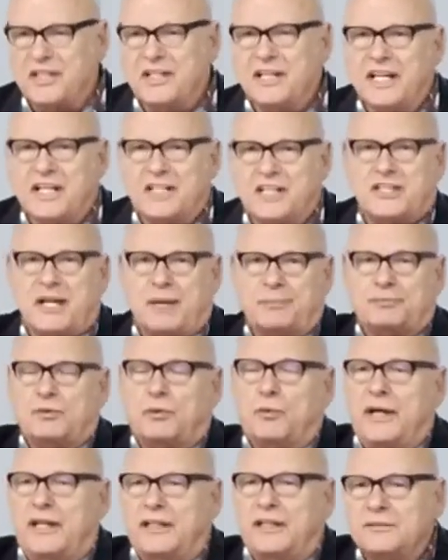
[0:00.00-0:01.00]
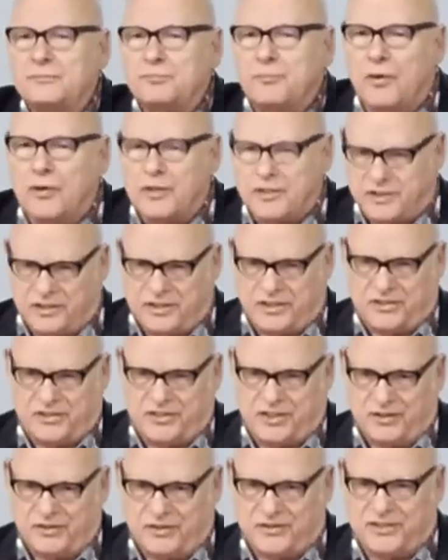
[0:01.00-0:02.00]
except to win more to the
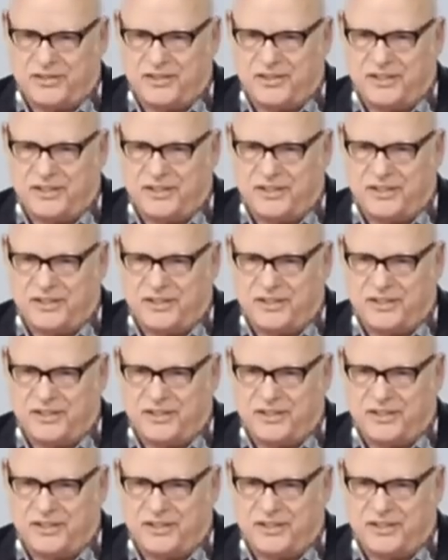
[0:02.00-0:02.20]
church.